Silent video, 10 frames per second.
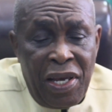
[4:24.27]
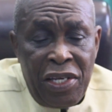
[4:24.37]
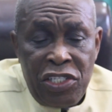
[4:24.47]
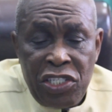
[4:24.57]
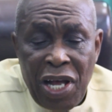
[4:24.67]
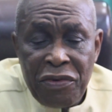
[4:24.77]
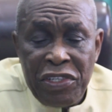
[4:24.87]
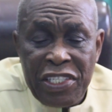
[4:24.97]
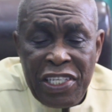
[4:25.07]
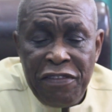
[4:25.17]
and shall
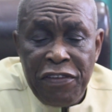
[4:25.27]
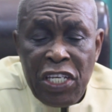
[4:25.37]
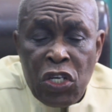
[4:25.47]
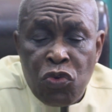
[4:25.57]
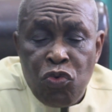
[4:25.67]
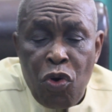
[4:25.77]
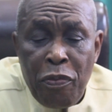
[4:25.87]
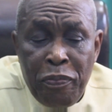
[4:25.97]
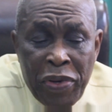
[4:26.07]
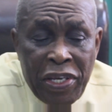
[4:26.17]
receive
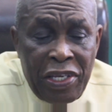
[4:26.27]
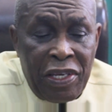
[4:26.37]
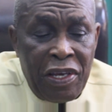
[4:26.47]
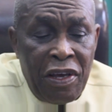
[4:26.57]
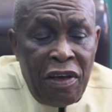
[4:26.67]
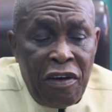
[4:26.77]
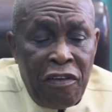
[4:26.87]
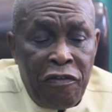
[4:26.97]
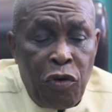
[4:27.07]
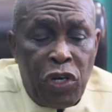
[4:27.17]
equal pay
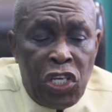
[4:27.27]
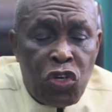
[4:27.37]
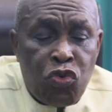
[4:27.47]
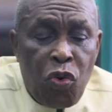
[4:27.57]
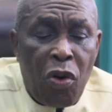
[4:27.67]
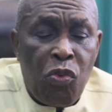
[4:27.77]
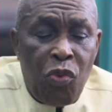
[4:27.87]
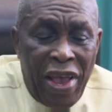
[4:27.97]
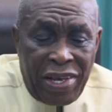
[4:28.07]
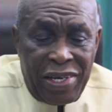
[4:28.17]
for equal
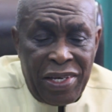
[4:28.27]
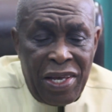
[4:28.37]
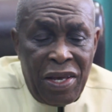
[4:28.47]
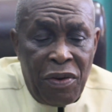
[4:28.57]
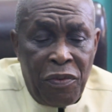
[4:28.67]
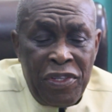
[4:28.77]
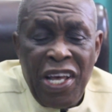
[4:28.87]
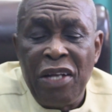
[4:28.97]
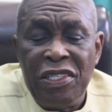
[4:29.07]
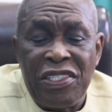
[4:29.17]
work
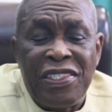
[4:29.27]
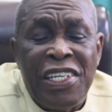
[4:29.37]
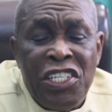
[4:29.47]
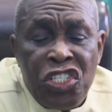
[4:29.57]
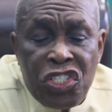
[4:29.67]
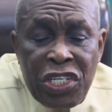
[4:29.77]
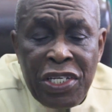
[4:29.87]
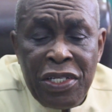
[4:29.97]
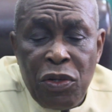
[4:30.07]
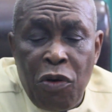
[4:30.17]
without
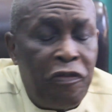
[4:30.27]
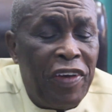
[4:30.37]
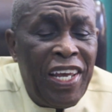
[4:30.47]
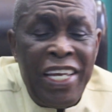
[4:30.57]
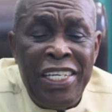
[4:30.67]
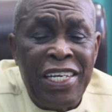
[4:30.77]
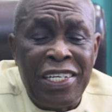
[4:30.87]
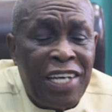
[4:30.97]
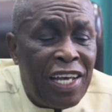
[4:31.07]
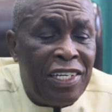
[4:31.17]
distinction of any
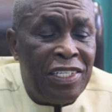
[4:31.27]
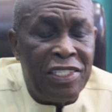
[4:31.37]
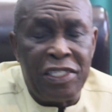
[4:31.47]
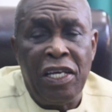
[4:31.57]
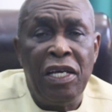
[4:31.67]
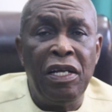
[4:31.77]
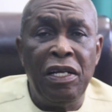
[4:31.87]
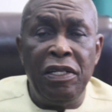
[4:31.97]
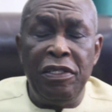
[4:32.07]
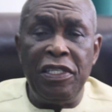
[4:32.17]
kind.
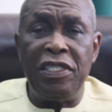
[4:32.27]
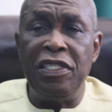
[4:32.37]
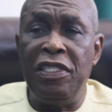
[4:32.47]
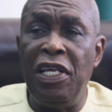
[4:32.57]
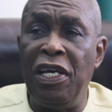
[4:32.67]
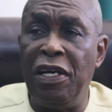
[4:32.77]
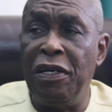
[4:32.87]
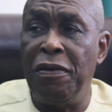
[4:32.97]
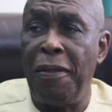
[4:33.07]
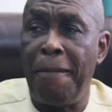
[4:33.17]
This is the
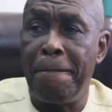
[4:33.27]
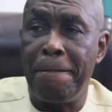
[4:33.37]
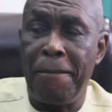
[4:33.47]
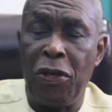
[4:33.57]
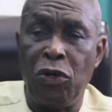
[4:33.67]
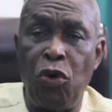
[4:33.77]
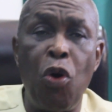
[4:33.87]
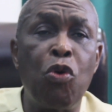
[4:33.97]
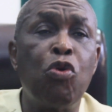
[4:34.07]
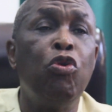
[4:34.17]

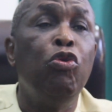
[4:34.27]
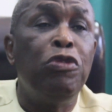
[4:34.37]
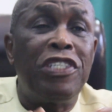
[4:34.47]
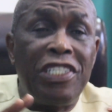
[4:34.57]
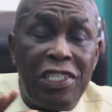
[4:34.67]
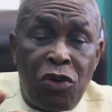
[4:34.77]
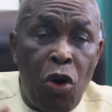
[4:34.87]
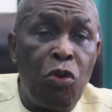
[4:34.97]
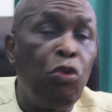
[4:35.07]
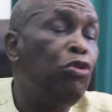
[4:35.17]

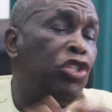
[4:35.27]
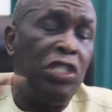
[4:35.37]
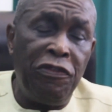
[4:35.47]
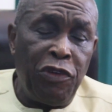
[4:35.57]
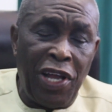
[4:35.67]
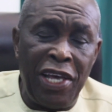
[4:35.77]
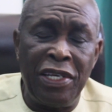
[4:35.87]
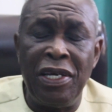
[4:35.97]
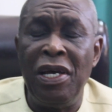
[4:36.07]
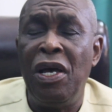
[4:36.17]
conclusion, if you like,
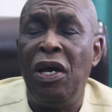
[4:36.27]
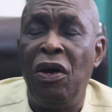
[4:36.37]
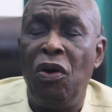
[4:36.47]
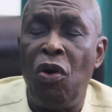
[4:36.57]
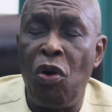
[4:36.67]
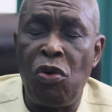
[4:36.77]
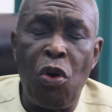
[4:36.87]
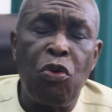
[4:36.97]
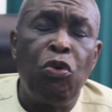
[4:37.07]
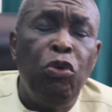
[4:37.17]
or
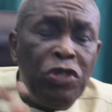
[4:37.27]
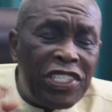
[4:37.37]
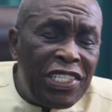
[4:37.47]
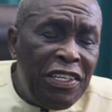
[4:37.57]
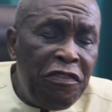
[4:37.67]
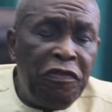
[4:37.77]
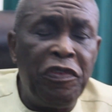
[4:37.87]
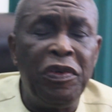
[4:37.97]
conclusive